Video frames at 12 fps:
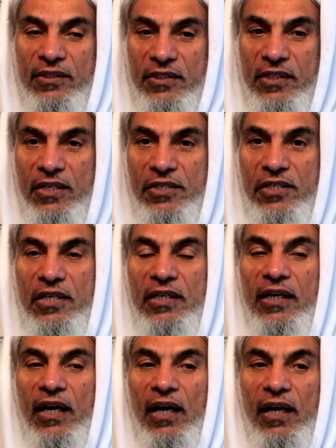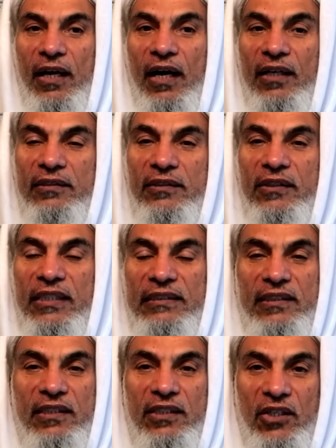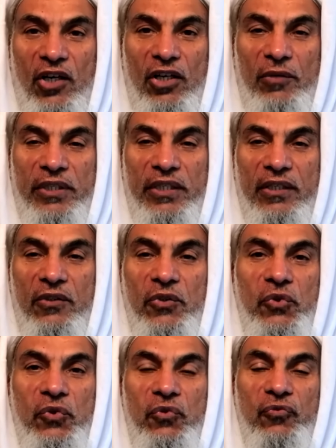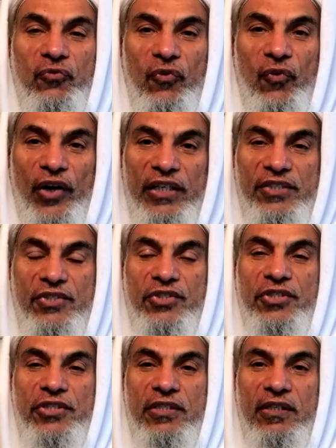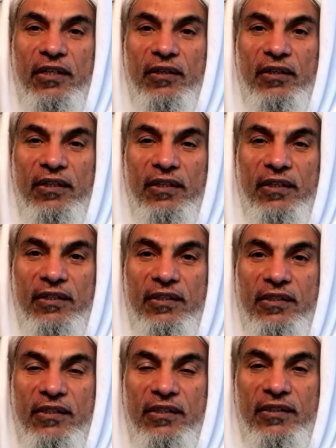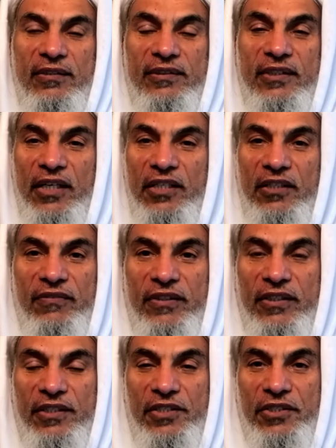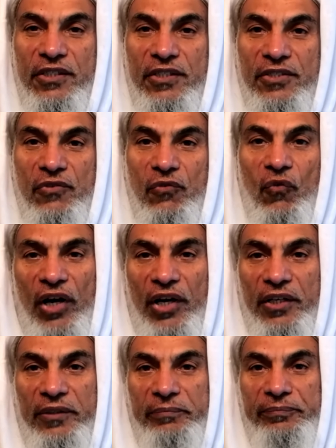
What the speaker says: structure also has an economy. Who funds scientific research? Why?